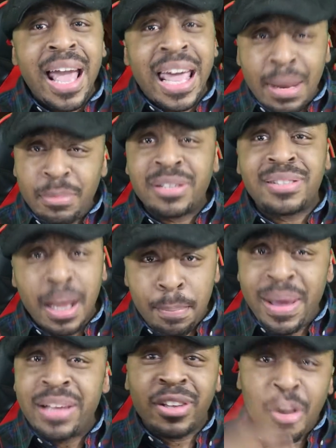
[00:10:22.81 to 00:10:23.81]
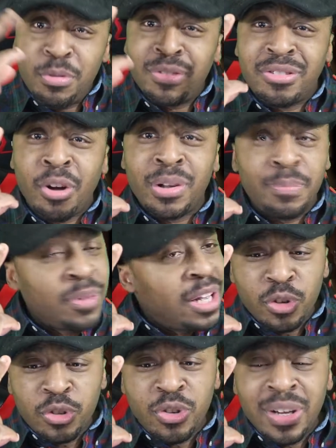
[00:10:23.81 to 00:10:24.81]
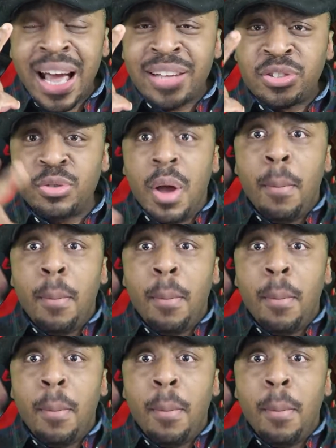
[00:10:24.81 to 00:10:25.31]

and I'm going to say peace. I hope you joint. Talk to you guys soon.